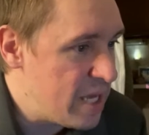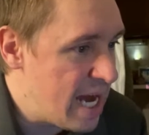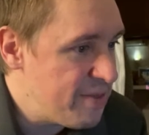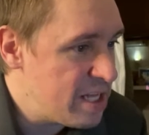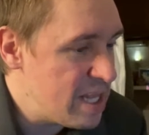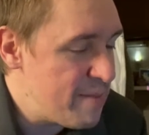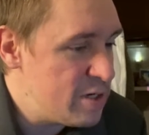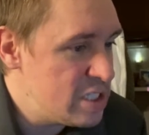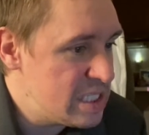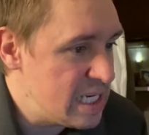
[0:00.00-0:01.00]
behind the
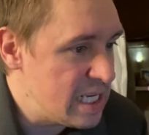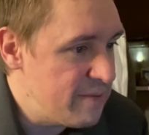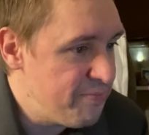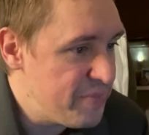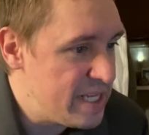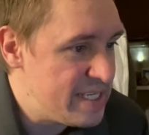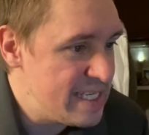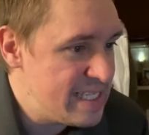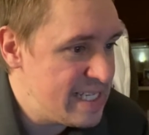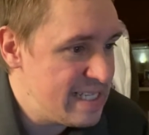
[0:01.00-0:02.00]
glamorous city, the
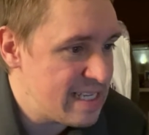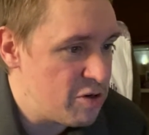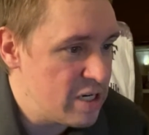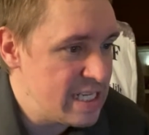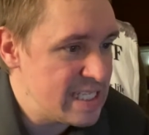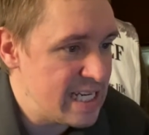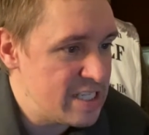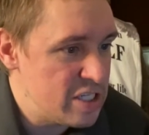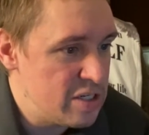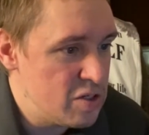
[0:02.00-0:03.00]
dissident
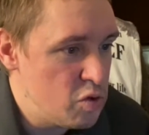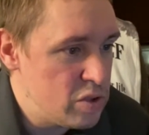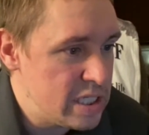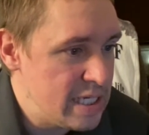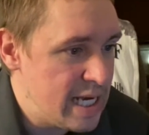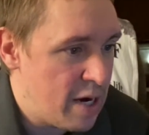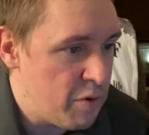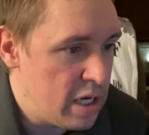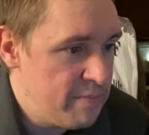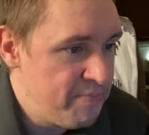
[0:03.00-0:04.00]
organization
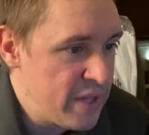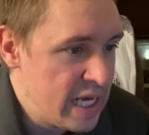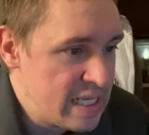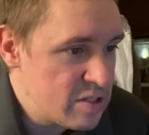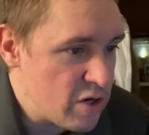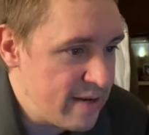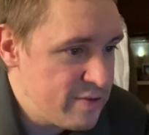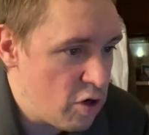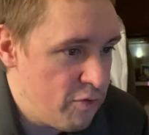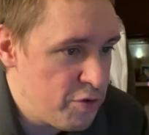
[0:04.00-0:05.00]
Kuchinawa
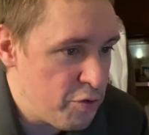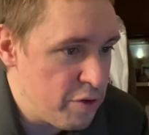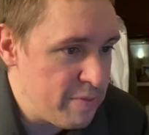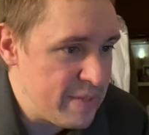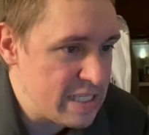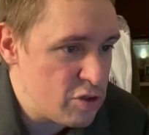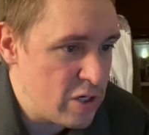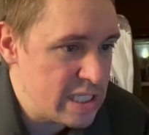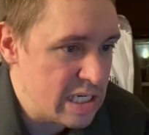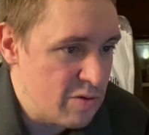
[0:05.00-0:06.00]
strives to overthrow the
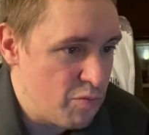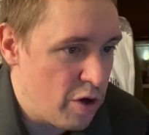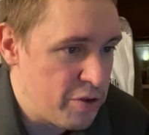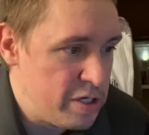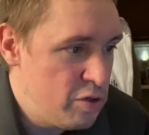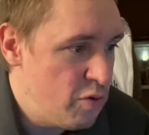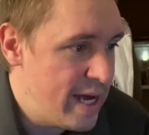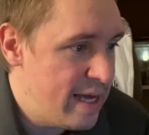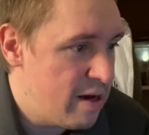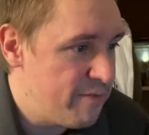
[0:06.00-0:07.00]
administration, while the
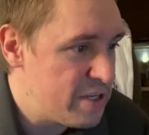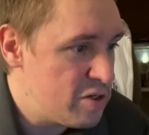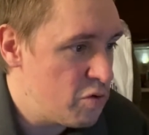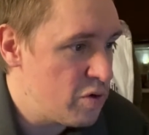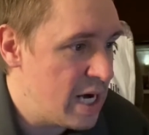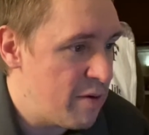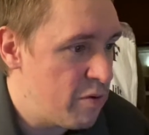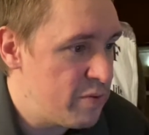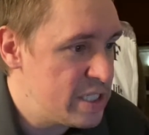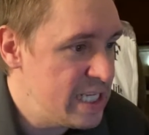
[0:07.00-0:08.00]
Nue of the Tokugawa
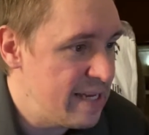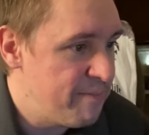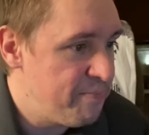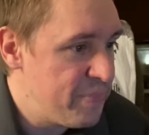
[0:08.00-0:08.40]
regime,